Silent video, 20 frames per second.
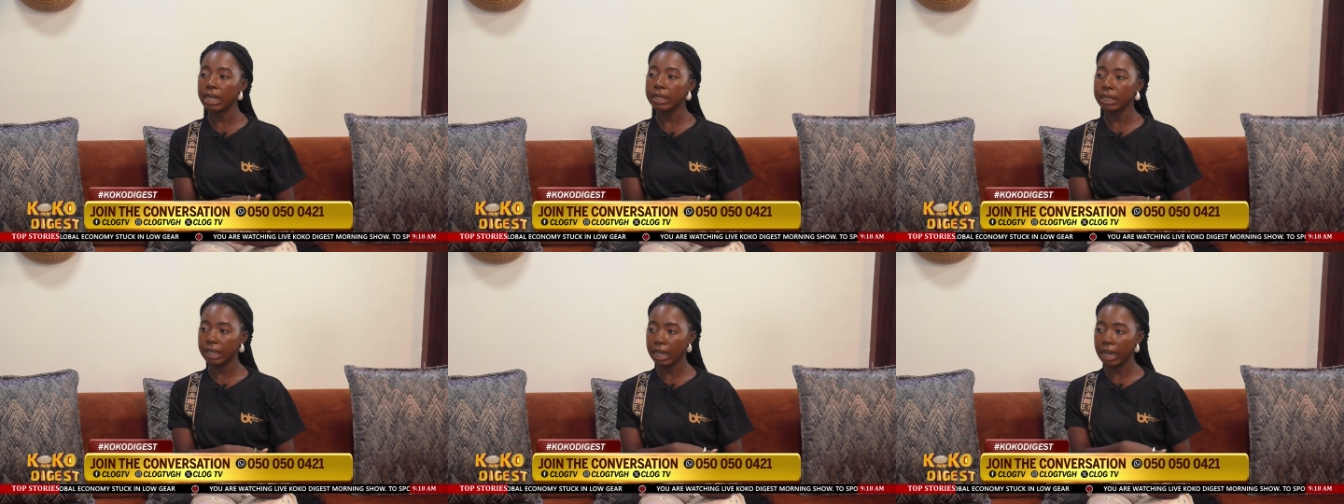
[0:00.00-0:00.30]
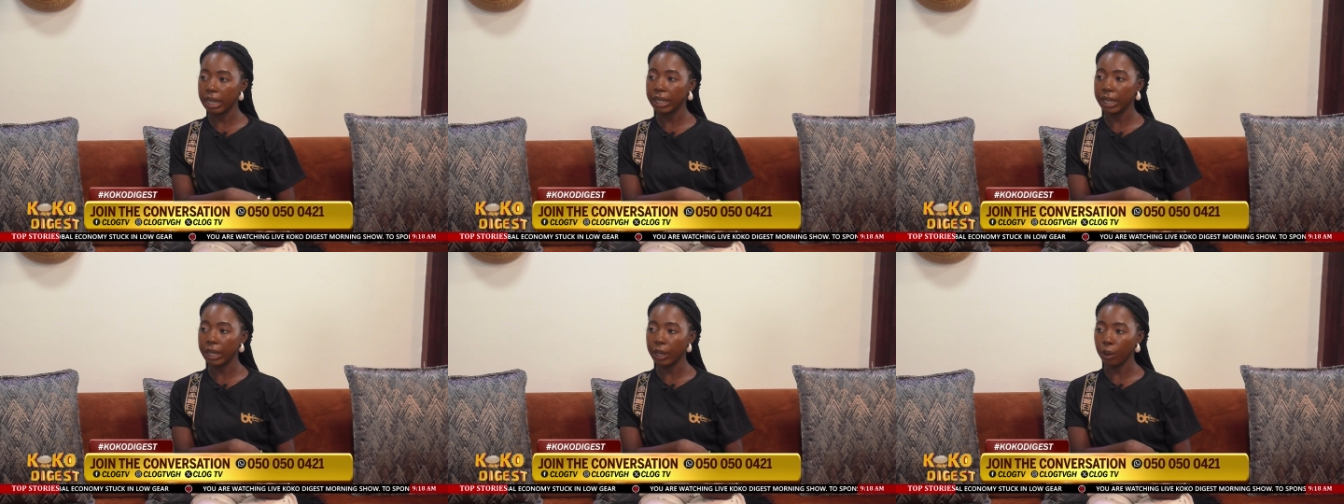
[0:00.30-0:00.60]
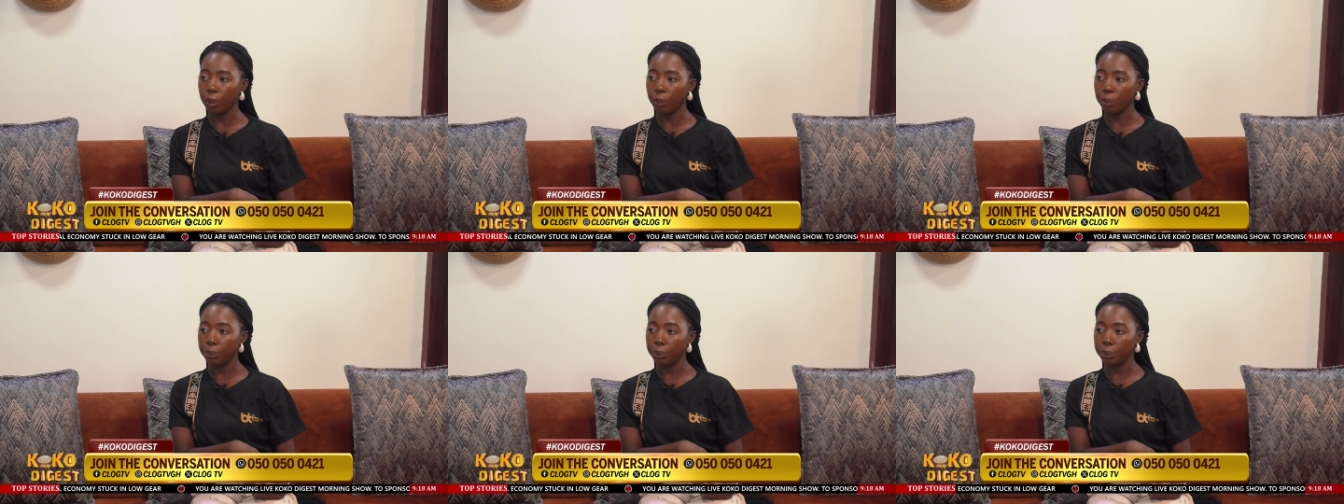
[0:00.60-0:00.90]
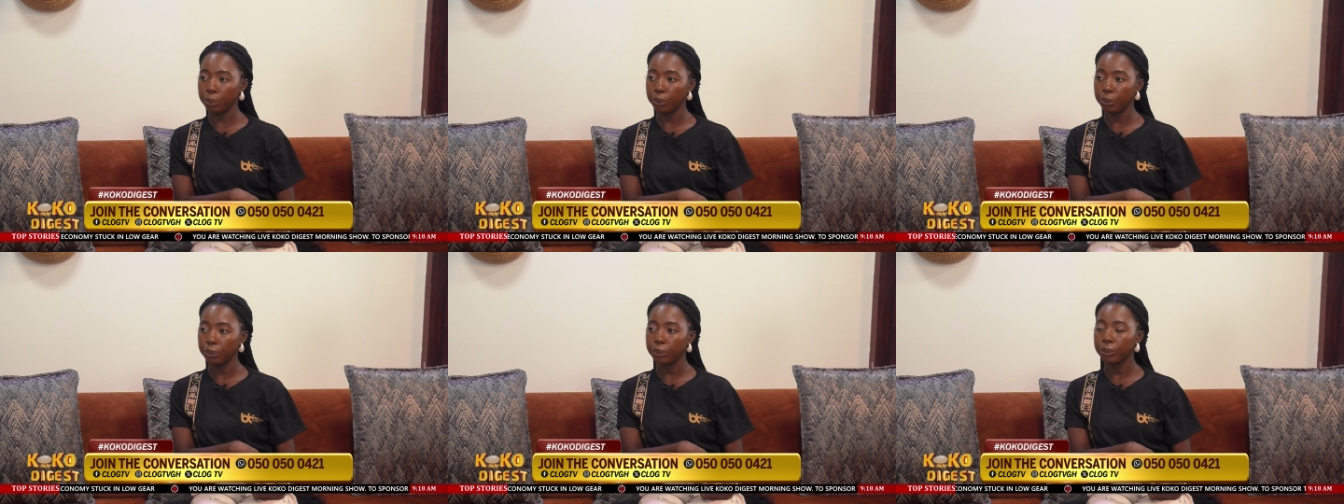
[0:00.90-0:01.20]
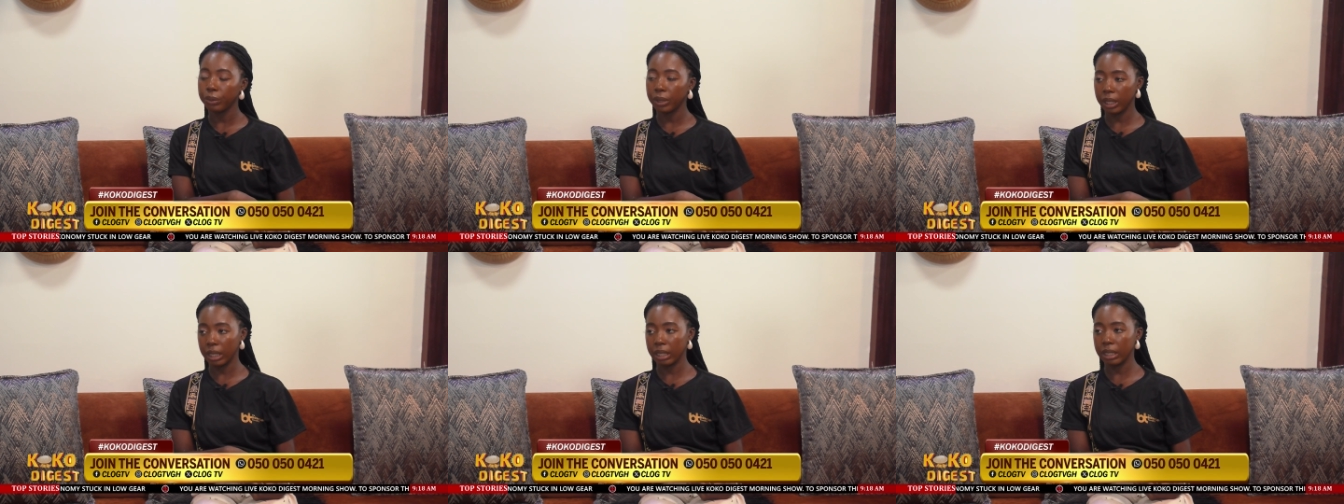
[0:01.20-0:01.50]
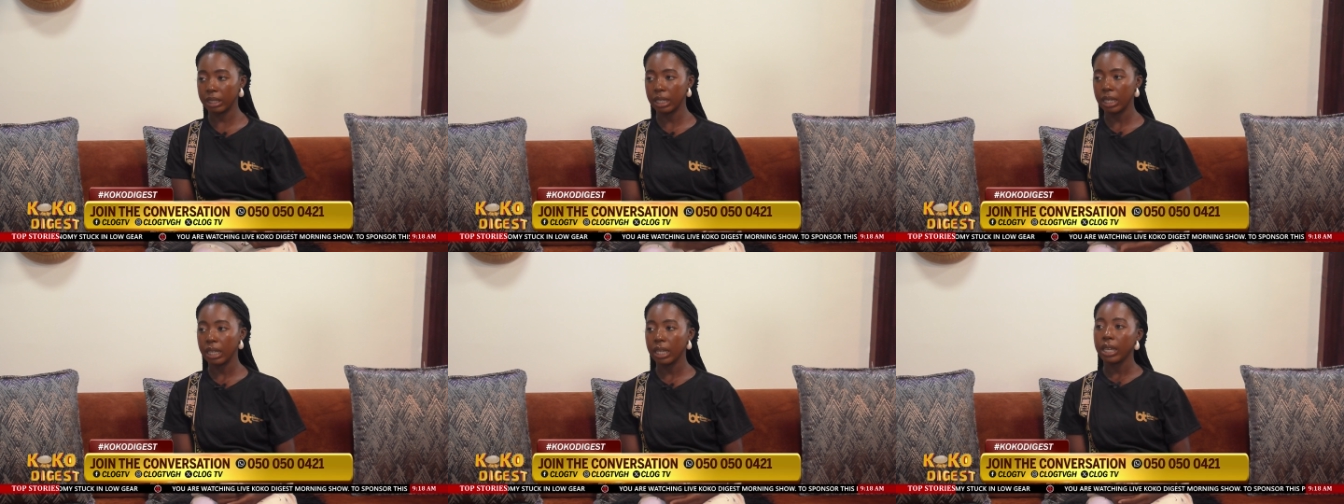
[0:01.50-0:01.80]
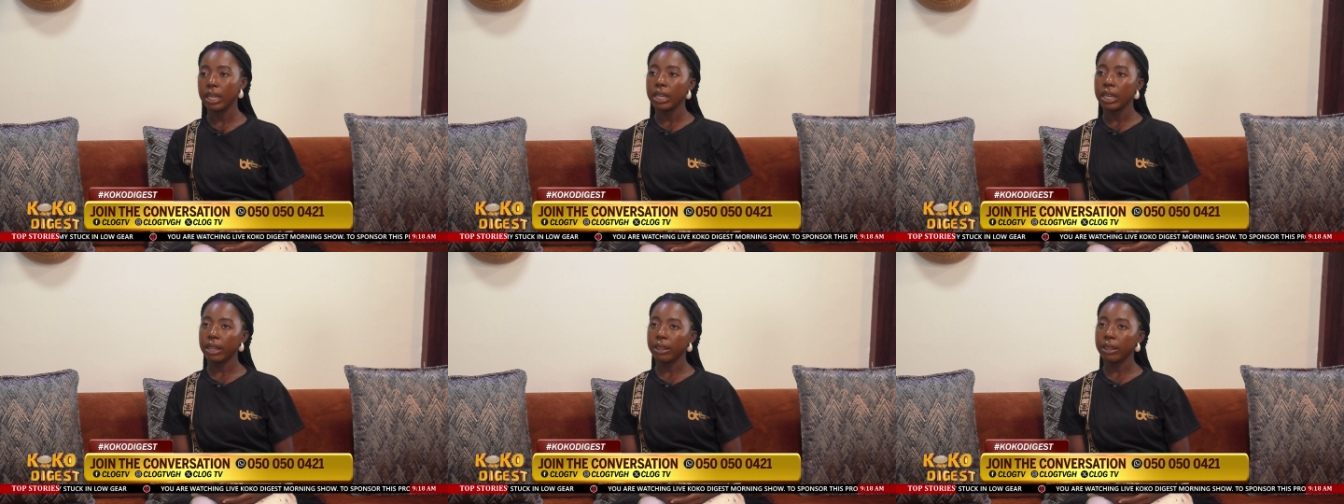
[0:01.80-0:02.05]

that can help. Okay. Yes.